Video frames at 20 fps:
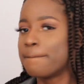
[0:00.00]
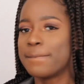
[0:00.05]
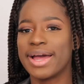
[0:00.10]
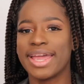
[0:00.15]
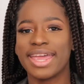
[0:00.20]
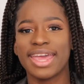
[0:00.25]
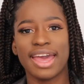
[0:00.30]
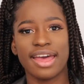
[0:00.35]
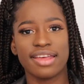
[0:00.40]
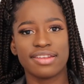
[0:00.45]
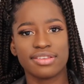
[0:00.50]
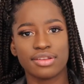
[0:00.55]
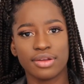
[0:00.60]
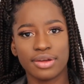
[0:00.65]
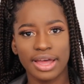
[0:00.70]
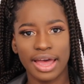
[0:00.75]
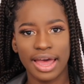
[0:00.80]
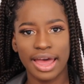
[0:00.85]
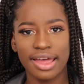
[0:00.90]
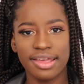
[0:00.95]
but yeah
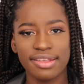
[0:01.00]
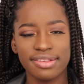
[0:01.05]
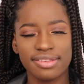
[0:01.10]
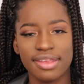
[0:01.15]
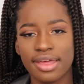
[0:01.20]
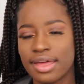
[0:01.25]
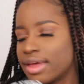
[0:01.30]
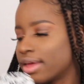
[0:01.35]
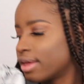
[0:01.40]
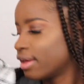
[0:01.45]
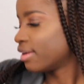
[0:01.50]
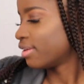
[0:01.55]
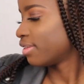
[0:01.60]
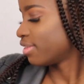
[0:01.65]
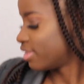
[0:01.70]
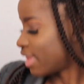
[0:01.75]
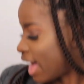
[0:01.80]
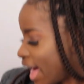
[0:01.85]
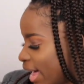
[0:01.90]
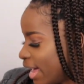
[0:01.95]
so guys
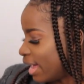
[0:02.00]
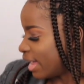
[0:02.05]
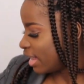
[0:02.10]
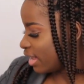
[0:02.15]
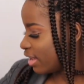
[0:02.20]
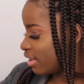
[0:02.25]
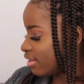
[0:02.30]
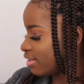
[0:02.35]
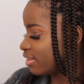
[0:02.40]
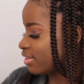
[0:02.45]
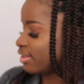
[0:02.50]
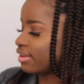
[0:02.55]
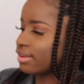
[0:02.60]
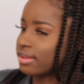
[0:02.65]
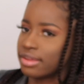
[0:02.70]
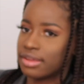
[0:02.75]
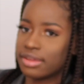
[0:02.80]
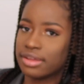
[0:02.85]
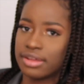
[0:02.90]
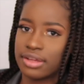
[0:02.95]
that is
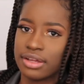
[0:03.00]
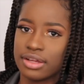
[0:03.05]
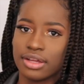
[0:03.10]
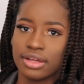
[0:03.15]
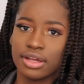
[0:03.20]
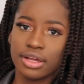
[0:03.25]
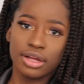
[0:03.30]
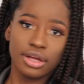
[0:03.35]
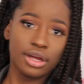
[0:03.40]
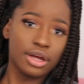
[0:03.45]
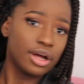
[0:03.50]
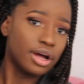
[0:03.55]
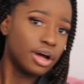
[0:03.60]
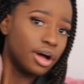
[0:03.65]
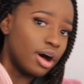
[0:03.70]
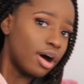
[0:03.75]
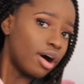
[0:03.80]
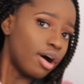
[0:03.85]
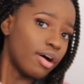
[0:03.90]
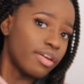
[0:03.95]

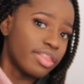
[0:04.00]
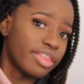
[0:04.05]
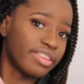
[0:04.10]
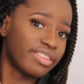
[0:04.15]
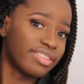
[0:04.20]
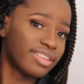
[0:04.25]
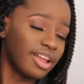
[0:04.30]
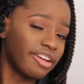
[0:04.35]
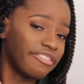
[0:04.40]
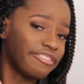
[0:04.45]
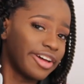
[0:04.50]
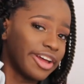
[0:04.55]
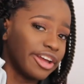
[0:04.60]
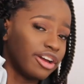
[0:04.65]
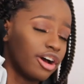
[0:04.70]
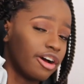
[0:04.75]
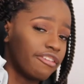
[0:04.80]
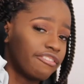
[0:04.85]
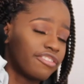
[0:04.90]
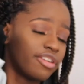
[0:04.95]
all the stuff i
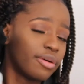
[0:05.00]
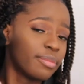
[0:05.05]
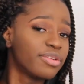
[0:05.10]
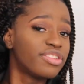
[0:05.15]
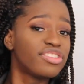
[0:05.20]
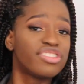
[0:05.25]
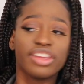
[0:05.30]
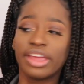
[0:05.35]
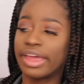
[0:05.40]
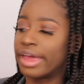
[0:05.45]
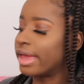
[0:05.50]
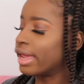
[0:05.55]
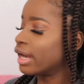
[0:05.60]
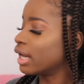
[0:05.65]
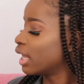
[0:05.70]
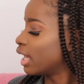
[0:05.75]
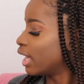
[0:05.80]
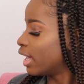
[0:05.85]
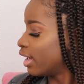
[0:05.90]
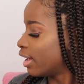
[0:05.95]
got from shein
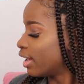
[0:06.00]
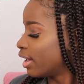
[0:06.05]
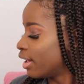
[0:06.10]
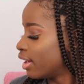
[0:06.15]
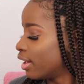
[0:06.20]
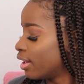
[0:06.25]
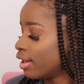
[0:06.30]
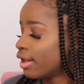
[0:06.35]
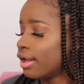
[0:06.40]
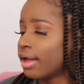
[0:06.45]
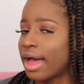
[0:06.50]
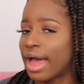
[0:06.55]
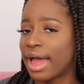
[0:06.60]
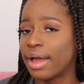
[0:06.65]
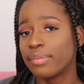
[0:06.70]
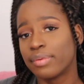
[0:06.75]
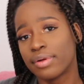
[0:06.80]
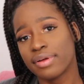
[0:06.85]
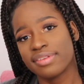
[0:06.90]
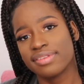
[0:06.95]
i
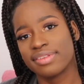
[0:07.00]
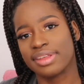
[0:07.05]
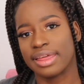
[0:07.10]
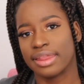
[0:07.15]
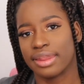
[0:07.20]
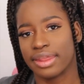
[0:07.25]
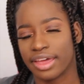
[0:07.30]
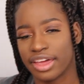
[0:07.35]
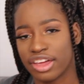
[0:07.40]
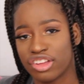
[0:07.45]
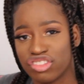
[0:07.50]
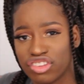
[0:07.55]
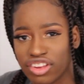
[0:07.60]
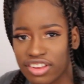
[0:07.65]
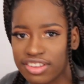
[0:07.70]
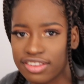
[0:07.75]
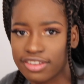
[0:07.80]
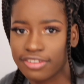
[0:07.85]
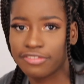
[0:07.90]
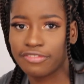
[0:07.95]
will say like
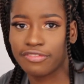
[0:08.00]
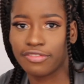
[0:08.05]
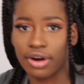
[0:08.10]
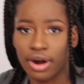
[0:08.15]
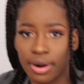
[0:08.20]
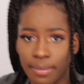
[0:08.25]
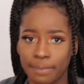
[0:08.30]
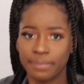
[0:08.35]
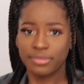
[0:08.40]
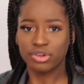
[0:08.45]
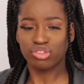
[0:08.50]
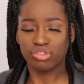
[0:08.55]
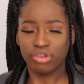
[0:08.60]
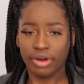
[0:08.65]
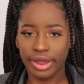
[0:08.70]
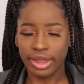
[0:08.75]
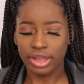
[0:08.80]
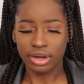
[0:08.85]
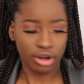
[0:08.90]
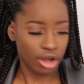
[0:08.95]
just from
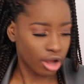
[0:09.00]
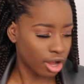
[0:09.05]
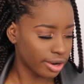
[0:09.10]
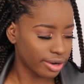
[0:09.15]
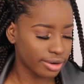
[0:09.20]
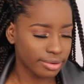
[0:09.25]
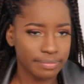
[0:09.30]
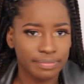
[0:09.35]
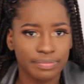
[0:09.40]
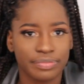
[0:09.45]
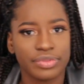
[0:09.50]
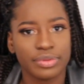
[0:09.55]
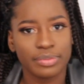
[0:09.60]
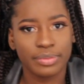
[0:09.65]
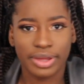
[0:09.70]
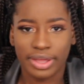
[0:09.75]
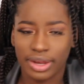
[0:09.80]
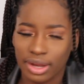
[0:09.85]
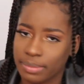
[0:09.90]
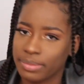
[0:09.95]
trying on
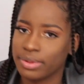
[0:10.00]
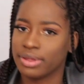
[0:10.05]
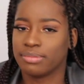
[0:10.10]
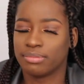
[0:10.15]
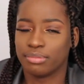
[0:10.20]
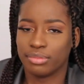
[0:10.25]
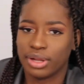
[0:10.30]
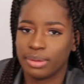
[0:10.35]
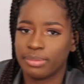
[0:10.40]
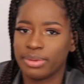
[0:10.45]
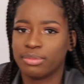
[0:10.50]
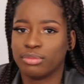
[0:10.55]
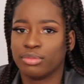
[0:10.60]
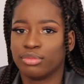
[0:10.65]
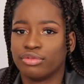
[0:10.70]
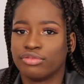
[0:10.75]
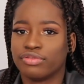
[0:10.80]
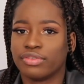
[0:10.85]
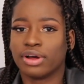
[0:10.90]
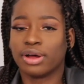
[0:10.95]
wait let me let me
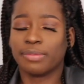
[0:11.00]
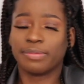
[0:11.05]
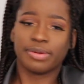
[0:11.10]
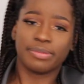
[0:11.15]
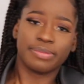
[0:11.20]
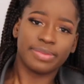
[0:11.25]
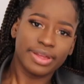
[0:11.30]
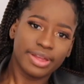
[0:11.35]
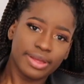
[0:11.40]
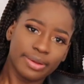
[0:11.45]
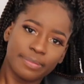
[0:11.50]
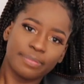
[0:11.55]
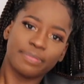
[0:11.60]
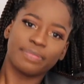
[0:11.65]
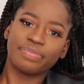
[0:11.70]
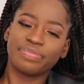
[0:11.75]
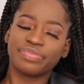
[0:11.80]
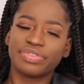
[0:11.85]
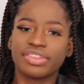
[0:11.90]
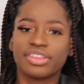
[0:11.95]
move up a bit
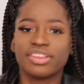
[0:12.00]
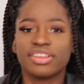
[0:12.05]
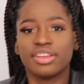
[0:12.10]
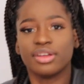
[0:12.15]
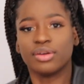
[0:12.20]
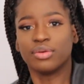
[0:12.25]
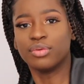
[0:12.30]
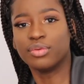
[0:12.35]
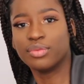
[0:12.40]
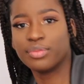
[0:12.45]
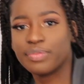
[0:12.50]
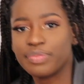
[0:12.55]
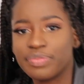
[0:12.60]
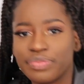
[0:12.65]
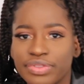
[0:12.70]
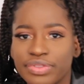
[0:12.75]
oh